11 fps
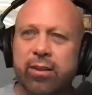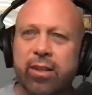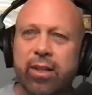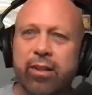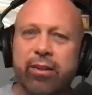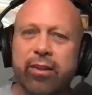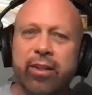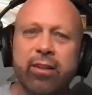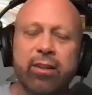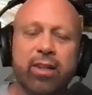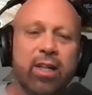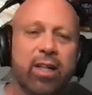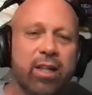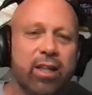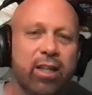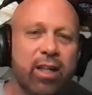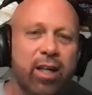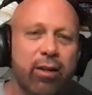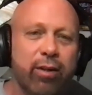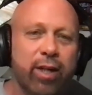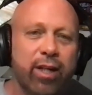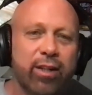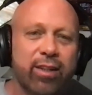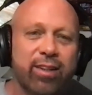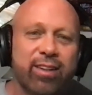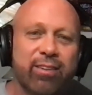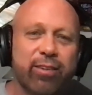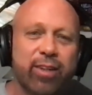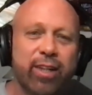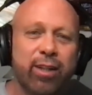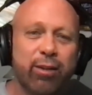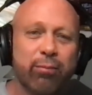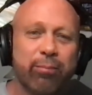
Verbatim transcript: Got it on there. All right. Ready?